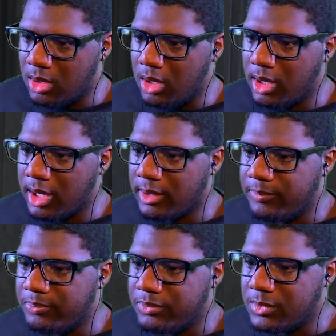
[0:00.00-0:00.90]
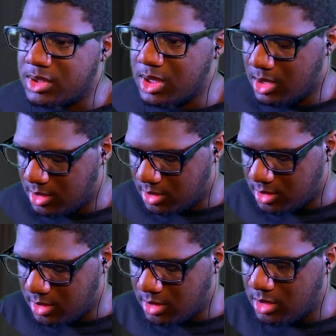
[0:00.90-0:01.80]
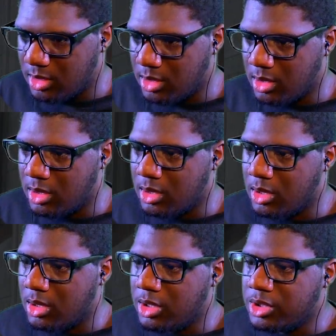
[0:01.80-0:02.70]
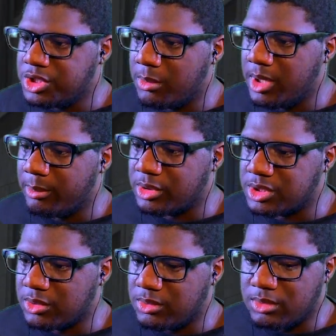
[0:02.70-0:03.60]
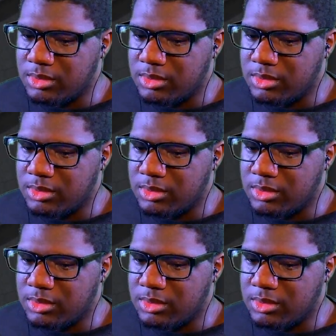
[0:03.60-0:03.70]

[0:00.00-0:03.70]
Okay. See, show me in pursuit.